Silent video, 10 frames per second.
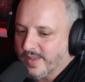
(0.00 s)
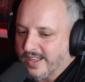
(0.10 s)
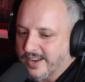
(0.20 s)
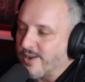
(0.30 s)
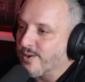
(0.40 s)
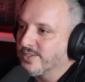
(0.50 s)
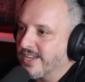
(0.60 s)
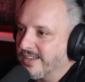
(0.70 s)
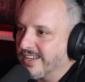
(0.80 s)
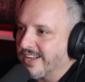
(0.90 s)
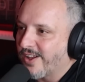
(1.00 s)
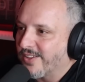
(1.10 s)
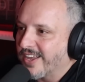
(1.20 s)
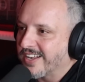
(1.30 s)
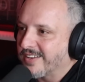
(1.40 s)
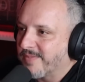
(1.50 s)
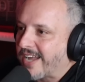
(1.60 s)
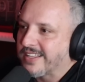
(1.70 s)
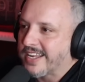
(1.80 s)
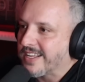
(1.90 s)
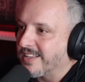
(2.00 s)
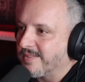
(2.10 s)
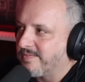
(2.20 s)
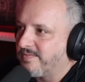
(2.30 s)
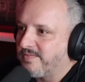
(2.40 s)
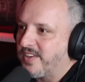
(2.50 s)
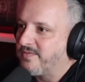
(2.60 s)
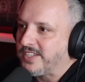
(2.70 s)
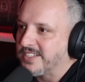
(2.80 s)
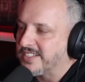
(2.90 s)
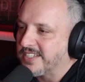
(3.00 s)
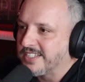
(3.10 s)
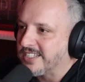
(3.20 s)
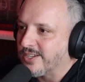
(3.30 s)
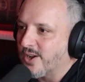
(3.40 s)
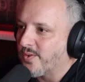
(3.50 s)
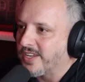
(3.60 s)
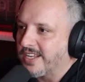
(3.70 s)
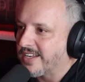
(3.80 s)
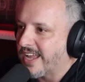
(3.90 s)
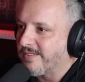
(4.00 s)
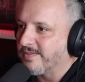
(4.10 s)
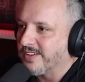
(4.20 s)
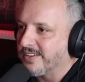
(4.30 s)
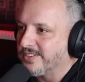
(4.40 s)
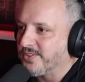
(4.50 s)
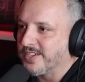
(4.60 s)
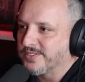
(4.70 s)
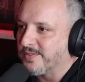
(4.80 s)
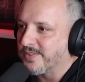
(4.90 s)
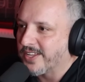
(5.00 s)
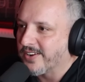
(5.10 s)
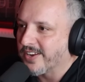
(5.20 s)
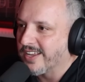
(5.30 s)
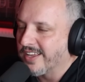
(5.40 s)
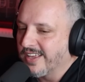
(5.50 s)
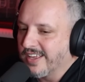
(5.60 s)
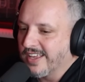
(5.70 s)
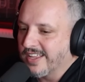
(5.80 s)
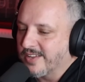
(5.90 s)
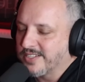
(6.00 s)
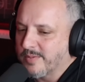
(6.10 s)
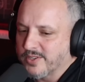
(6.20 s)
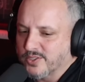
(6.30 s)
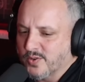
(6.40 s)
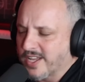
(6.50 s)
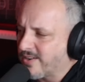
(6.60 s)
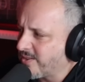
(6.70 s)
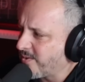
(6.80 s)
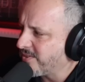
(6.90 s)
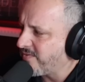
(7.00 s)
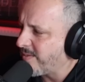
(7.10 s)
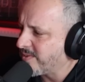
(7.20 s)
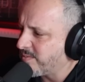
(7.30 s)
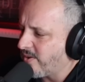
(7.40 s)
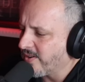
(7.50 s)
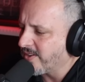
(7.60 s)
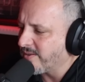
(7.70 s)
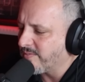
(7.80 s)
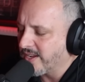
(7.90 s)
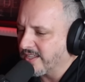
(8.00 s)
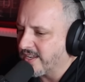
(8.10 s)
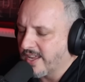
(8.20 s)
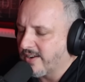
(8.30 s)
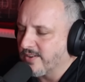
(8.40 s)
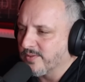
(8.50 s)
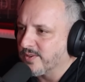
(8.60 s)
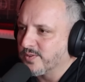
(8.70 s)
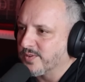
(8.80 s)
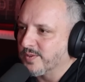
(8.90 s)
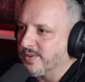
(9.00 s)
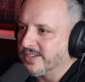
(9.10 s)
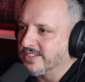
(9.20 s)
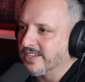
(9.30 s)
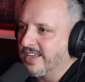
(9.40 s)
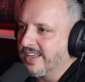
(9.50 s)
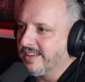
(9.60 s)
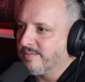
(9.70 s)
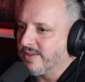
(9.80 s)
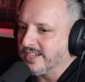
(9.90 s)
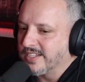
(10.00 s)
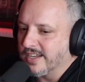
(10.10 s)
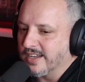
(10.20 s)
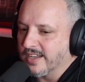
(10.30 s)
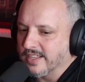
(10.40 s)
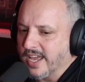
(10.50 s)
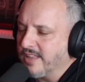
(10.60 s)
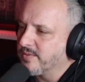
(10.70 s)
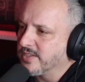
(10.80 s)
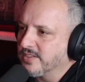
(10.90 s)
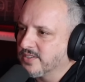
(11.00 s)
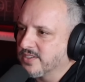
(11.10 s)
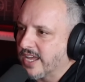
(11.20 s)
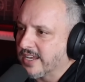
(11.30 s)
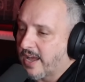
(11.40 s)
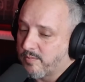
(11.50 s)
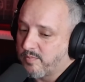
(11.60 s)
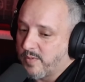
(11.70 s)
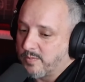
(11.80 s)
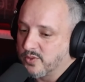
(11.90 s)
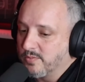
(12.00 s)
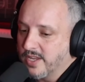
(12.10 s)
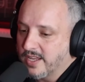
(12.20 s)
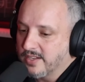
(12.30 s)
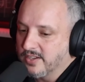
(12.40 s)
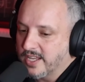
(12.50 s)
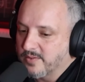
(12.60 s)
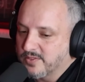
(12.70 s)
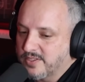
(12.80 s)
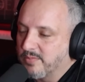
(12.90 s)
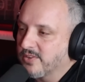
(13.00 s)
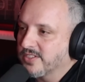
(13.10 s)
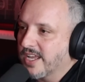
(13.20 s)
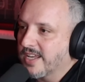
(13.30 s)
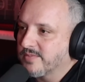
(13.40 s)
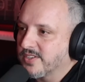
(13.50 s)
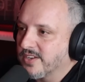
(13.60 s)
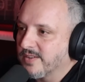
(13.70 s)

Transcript: Reynosa and all, and back then in the 50s and 60s and go and eat and have drinks over there. And they tell me the stories. I don't know. There was a famous bar there back then. I don't know which one it was, but I'm assuming it looked like it was simpler times, you know.